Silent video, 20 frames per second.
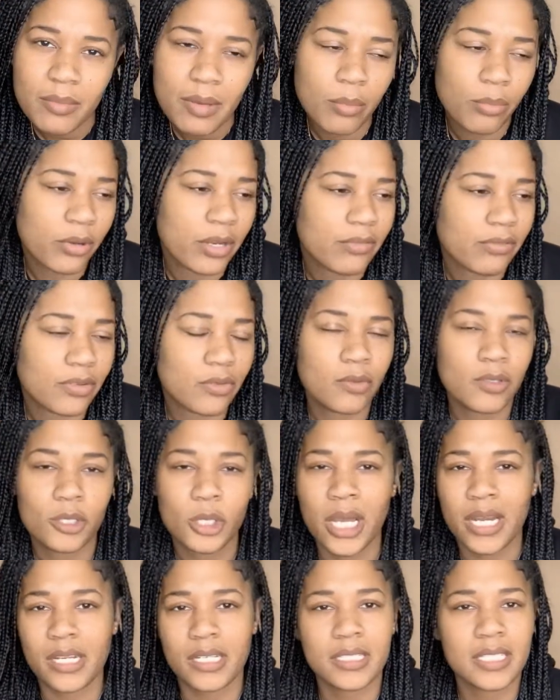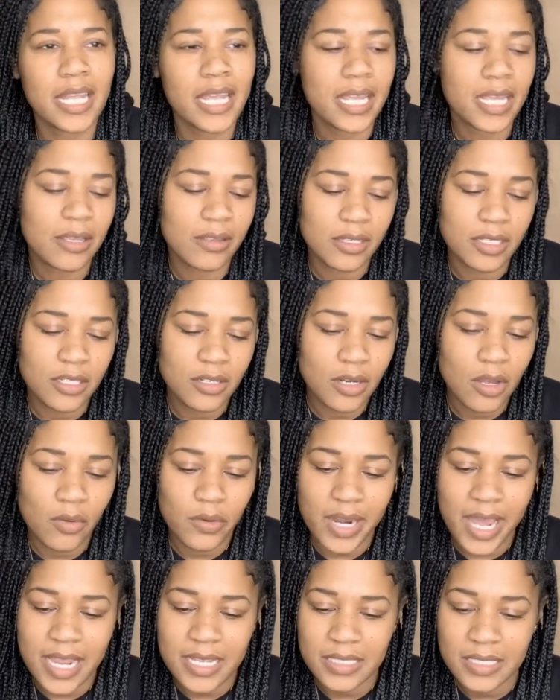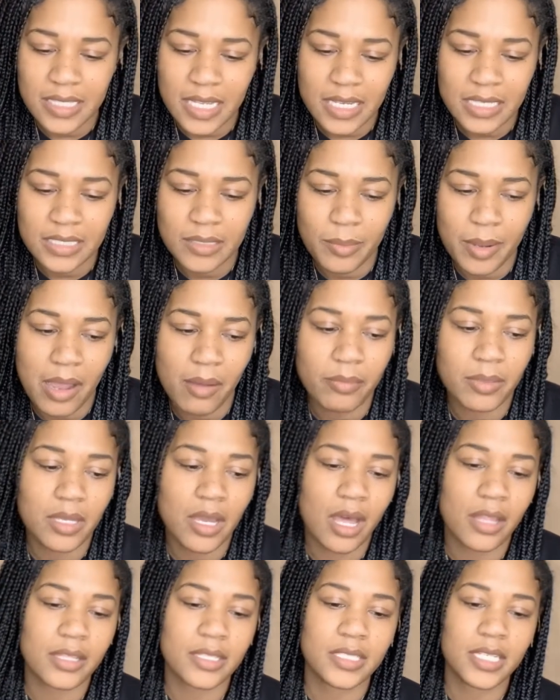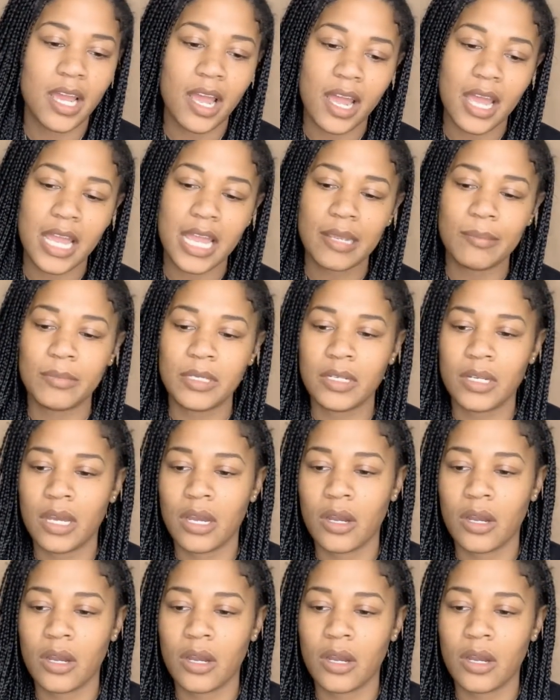My boyfriend would try to say, nice things about me all the time,